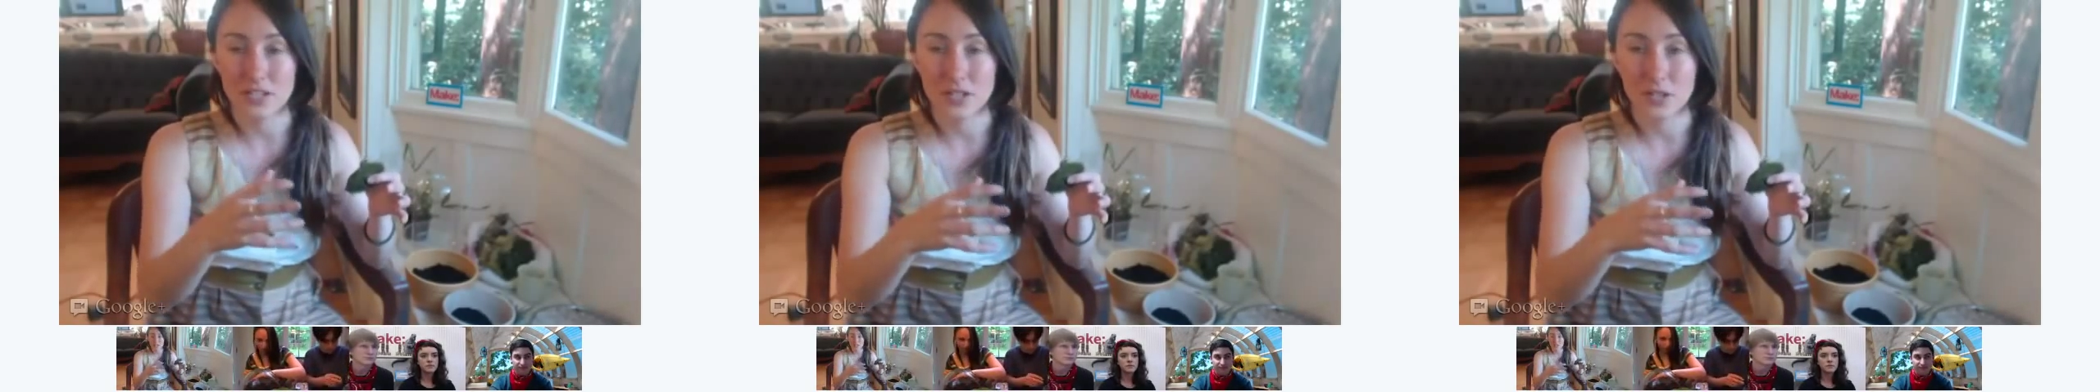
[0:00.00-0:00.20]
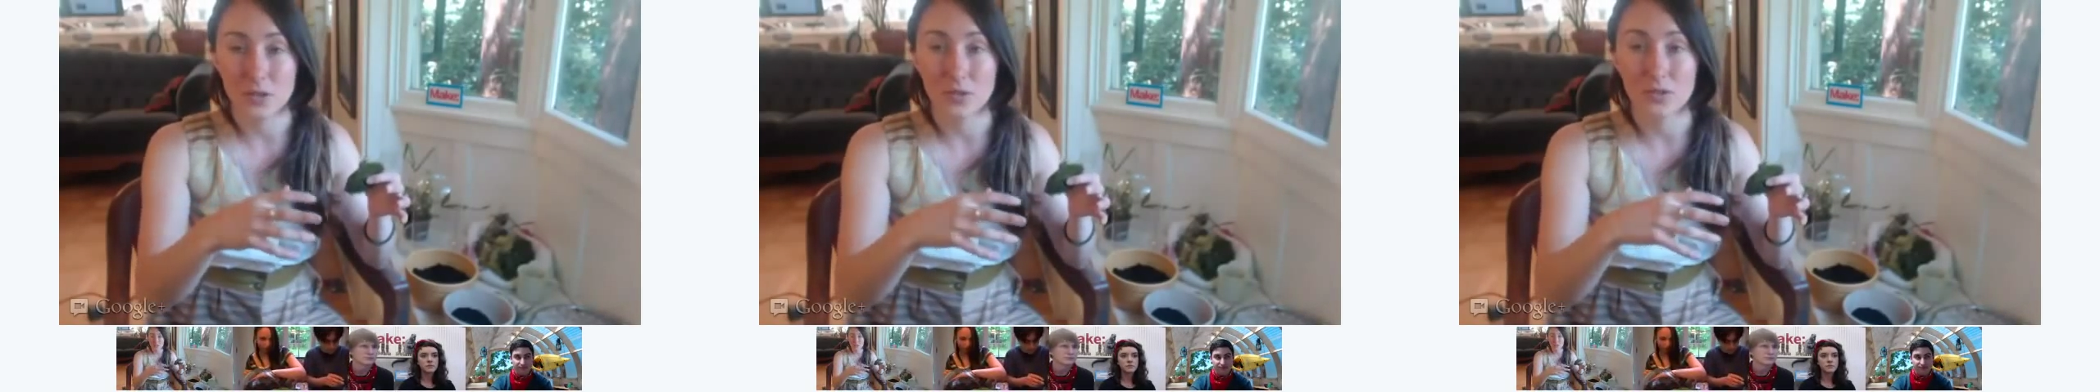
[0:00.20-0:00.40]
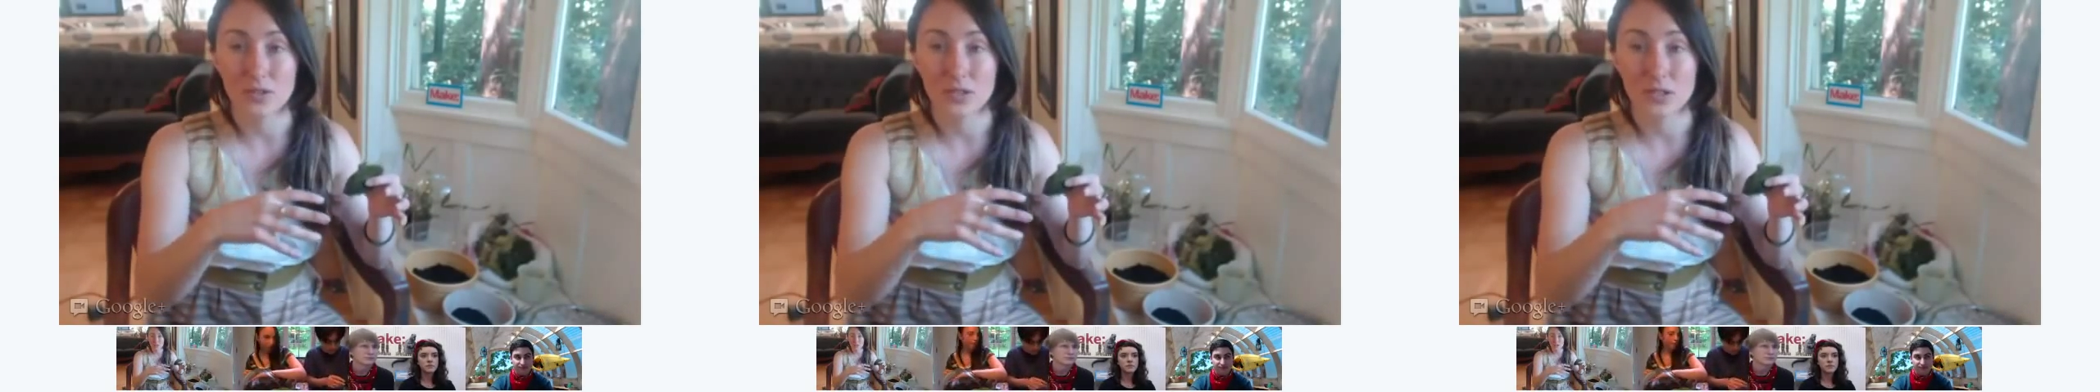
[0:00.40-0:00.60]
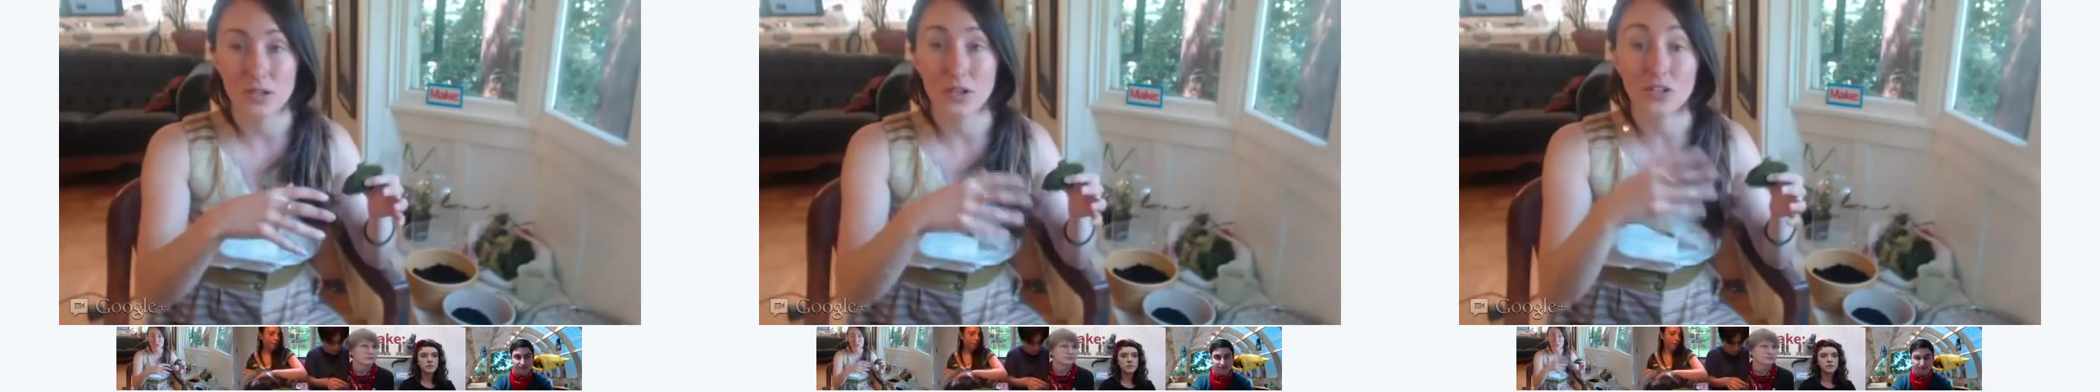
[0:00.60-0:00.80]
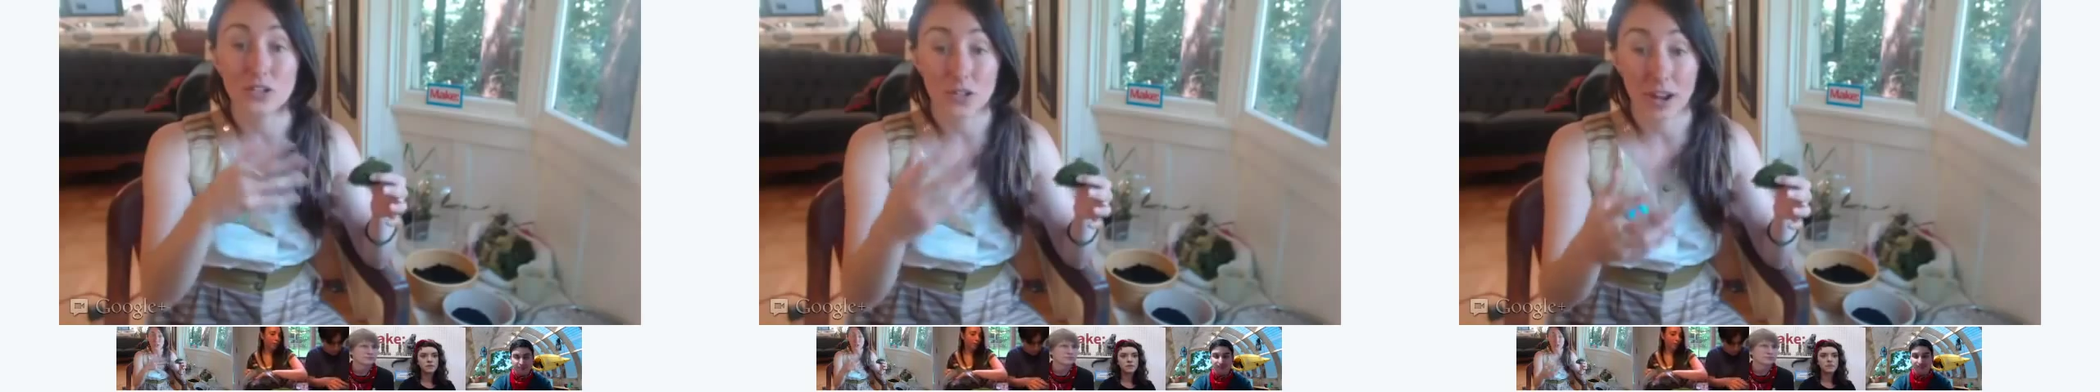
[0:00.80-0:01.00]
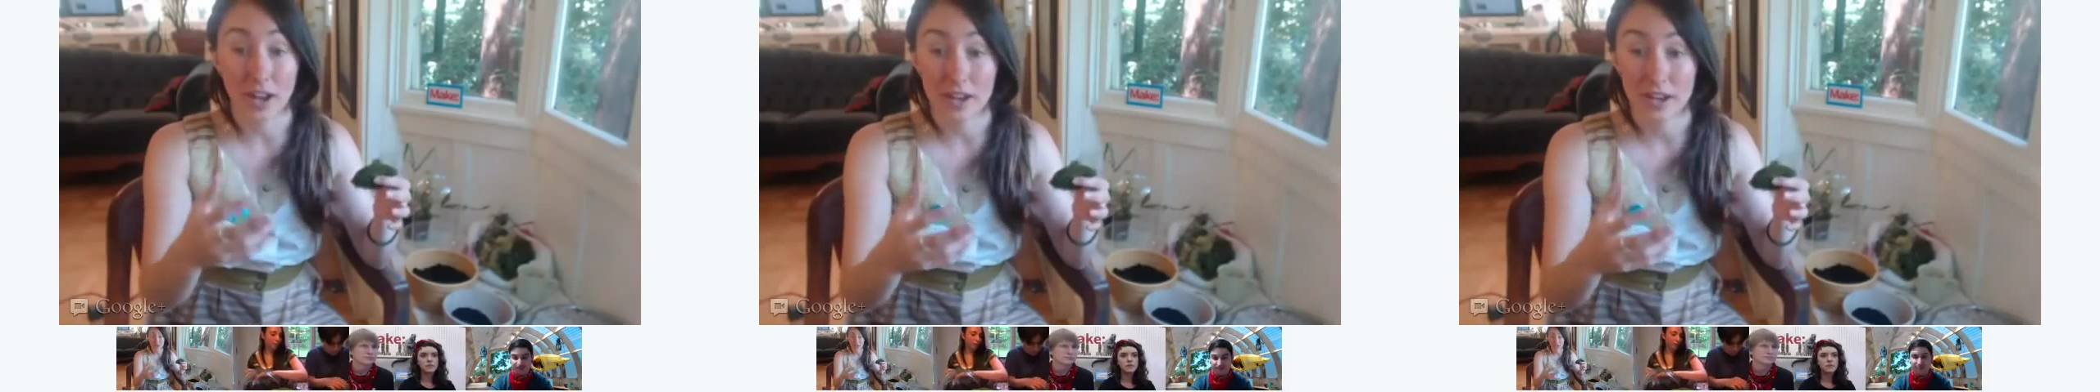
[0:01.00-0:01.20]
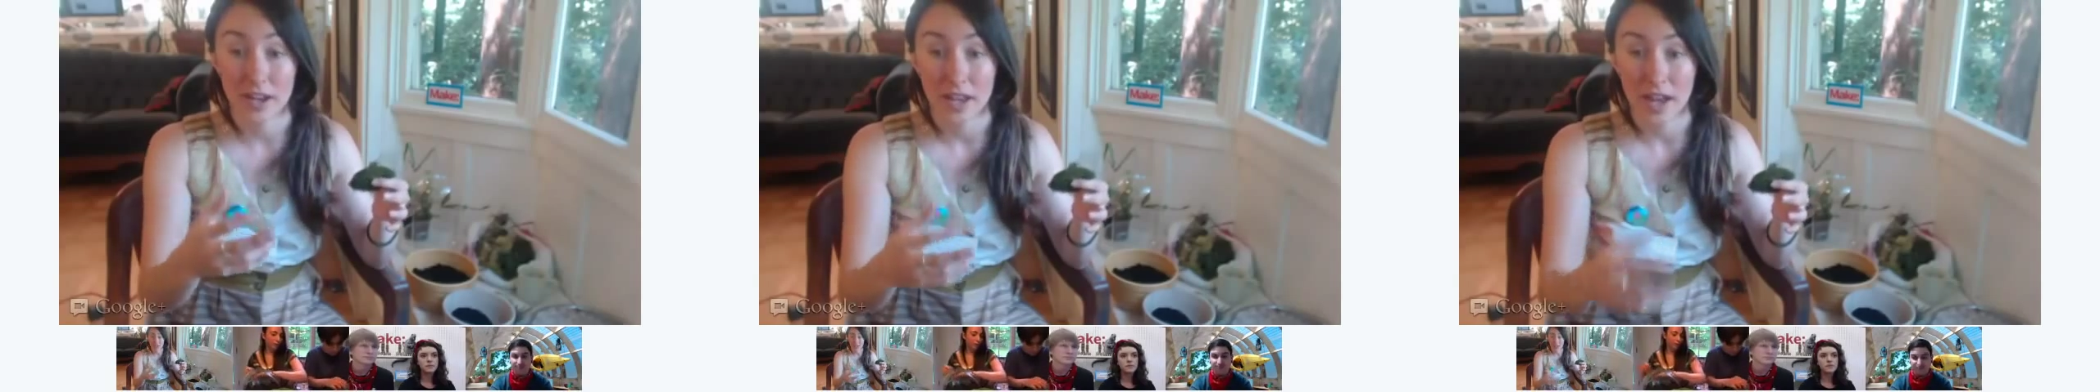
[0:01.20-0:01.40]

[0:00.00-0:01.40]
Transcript: to to nurture it.